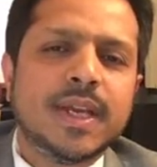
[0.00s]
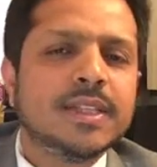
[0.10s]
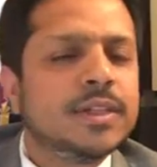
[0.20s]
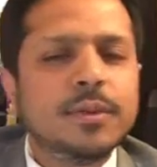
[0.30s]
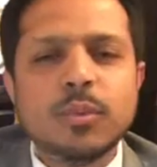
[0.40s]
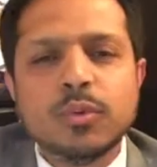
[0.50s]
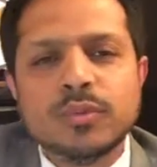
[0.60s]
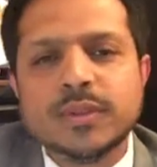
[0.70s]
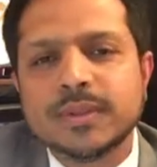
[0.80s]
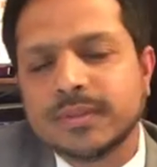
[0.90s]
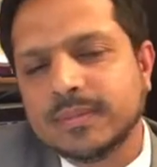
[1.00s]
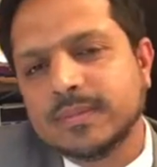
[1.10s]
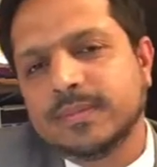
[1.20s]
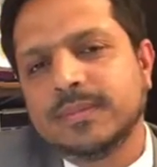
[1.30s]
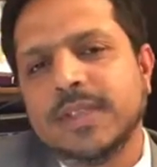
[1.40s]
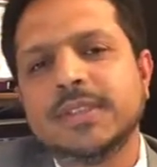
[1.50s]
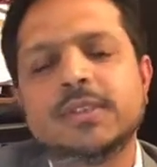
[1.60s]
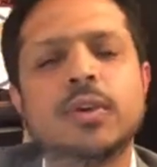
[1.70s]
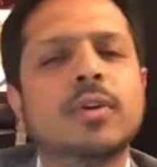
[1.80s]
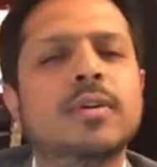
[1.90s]
removed. It's
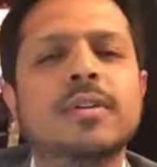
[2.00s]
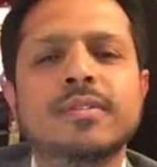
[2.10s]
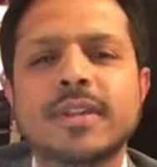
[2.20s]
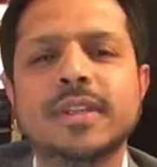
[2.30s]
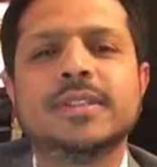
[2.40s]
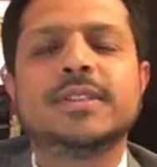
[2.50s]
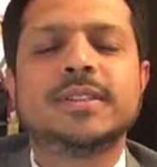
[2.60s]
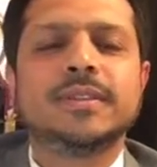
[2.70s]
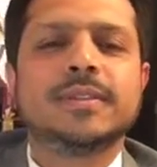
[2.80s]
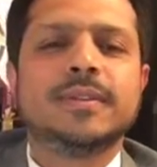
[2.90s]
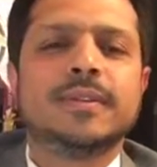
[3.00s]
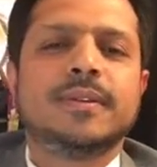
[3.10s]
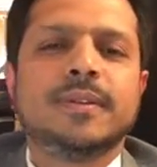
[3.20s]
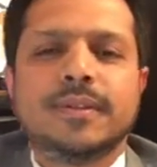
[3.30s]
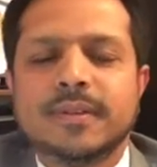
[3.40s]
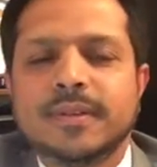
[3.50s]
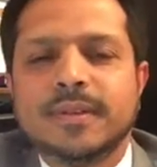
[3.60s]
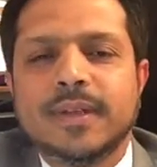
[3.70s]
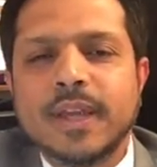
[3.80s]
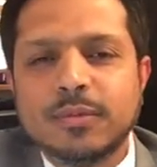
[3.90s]
totally finished.
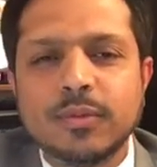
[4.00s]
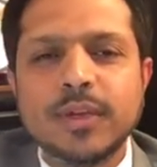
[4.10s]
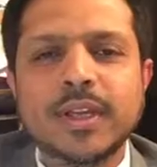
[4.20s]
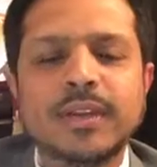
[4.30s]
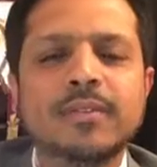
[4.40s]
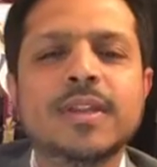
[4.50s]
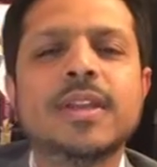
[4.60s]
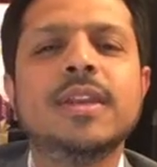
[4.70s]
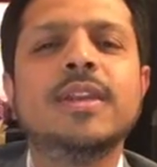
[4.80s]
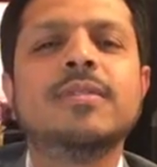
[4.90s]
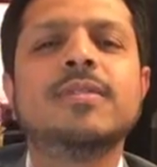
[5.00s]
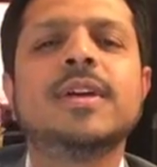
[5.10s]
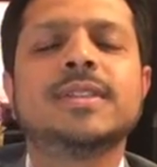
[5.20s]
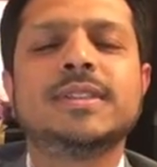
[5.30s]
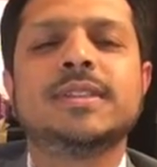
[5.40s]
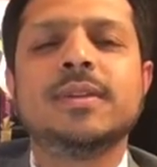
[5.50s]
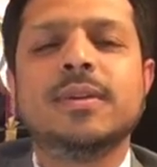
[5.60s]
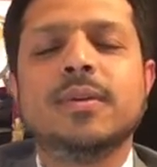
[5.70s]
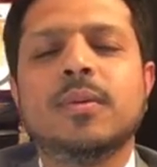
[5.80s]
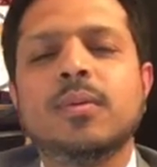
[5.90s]
If we will live this
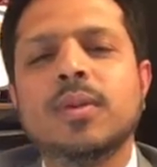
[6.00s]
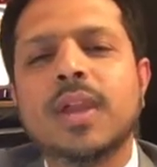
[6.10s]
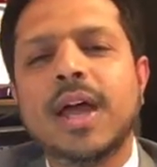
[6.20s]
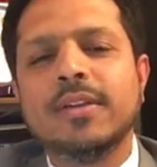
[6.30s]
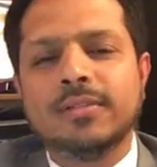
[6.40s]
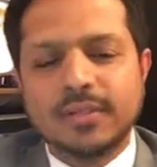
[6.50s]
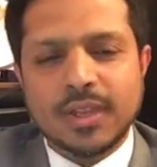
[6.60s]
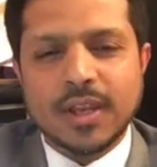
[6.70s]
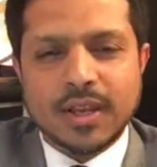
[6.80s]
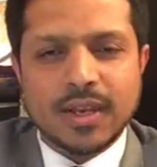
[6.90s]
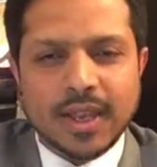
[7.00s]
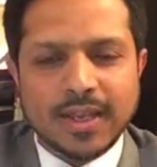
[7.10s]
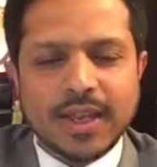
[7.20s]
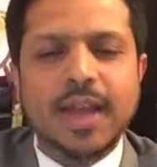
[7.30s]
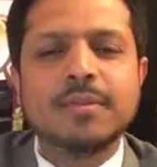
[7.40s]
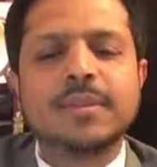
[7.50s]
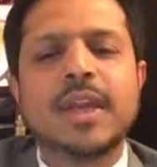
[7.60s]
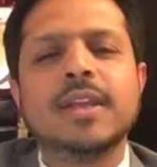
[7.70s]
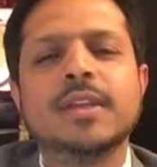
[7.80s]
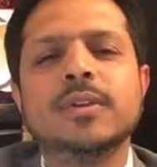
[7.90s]
life like I'm
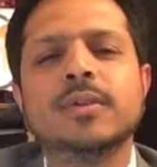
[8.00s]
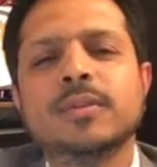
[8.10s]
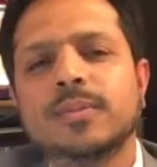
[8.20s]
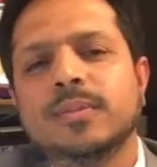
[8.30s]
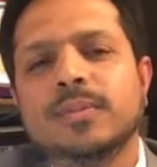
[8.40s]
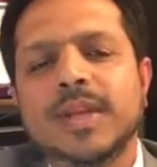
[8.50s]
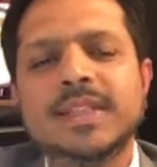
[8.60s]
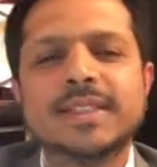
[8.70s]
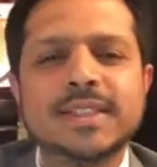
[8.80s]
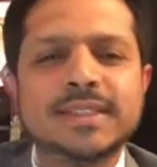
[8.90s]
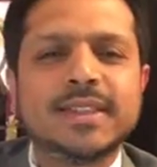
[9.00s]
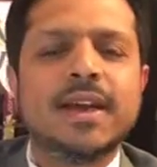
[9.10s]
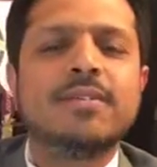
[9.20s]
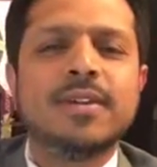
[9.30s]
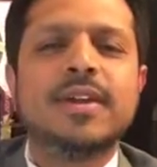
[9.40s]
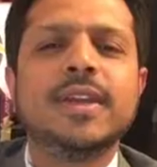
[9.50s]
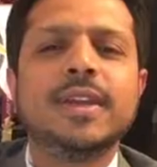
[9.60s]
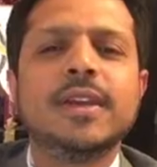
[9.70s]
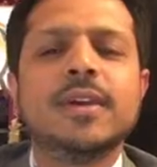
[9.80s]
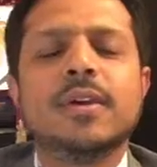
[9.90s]
telling you, it's just a
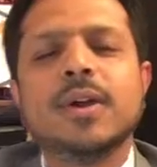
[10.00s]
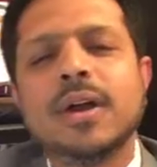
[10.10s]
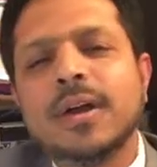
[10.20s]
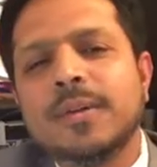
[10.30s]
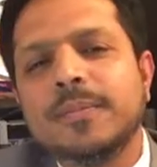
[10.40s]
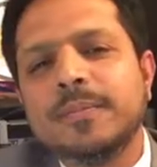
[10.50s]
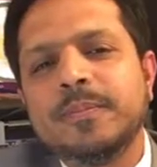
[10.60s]
very, I